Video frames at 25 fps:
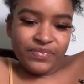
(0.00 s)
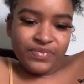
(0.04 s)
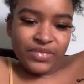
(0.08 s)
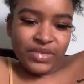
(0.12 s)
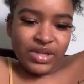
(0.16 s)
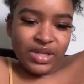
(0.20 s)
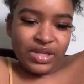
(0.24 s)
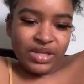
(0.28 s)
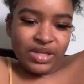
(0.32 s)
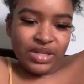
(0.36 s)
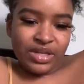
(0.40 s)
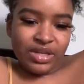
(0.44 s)

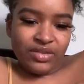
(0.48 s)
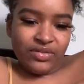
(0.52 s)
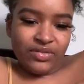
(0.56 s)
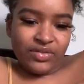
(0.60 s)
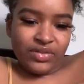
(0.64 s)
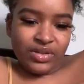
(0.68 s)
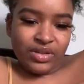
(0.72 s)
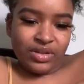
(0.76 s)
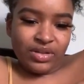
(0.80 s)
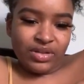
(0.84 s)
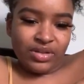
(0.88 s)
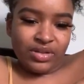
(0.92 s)
It didn't
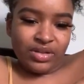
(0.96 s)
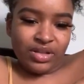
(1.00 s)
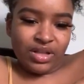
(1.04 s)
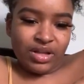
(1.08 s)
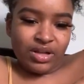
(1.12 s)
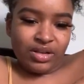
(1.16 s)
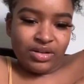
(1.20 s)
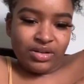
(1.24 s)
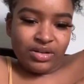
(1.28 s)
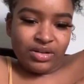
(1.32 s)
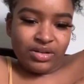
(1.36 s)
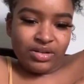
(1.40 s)
even
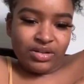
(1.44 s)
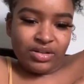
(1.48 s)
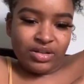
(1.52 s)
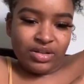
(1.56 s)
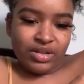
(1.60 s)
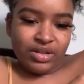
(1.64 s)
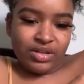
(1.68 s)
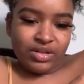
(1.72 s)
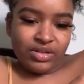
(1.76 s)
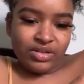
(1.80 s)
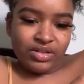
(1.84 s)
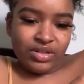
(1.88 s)
Dr.
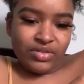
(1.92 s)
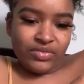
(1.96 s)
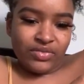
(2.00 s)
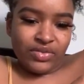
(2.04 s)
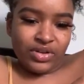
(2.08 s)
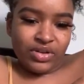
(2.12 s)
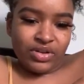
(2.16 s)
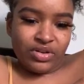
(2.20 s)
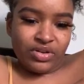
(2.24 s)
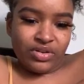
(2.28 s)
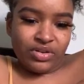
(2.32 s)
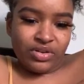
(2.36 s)
Clyde and
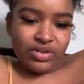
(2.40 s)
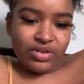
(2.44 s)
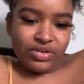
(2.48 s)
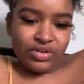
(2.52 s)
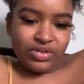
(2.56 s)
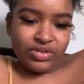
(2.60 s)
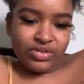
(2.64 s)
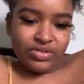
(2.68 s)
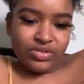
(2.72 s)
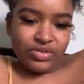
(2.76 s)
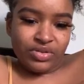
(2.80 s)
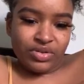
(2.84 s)
Yvette Carnell
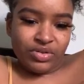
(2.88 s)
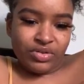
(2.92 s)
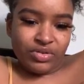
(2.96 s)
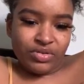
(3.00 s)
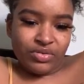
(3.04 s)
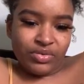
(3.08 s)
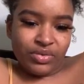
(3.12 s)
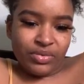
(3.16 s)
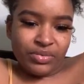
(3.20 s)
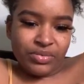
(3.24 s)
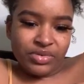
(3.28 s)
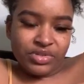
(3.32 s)
and 20 on the
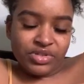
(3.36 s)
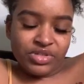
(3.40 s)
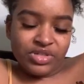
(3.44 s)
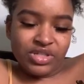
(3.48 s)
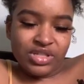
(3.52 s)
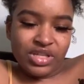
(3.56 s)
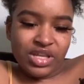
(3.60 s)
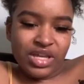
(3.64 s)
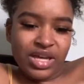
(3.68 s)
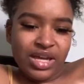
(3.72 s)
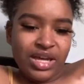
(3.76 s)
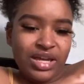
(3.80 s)
reparation.
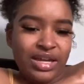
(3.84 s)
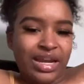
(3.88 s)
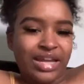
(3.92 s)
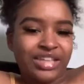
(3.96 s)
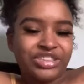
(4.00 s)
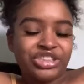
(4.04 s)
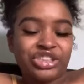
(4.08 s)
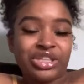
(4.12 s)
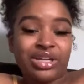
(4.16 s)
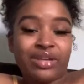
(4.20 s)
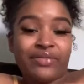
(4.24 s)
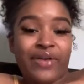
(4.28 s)
Yeah, they
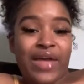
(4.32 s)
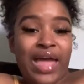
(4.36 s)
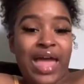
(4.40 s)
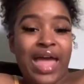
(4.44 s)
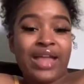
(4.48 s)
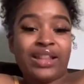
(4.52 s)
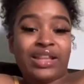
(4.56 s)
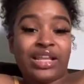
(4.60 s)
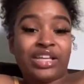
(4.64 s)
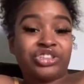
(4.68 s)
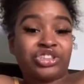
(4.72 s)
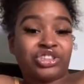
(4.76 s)
should have
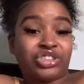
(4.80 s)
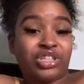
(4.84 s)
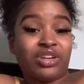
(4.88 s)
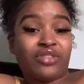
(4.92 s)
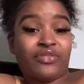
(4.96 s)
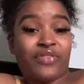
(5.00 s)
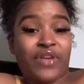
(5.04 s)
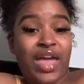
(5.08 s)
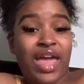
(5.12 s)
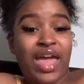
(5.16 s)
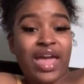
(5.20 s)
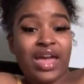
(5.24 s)
had
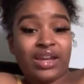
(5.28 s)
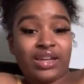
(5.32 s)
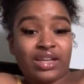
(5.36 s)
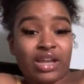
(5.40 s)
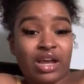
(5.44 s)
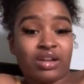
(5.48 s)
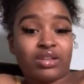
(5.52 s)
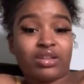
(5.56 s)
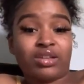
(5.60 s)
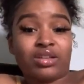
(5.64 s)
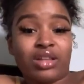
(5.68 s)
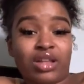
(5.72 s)

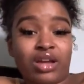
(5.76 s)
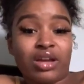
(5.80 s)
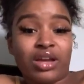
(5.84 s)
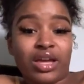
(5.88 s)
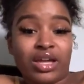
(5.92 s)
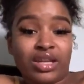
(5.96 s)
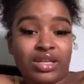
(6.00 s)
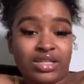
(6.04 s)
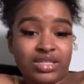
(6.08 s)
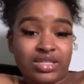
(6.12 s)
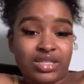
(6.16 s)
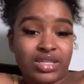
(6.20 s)
Dr. Clyde
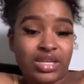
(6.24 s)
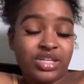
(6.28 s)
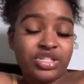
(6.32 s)
Anderson.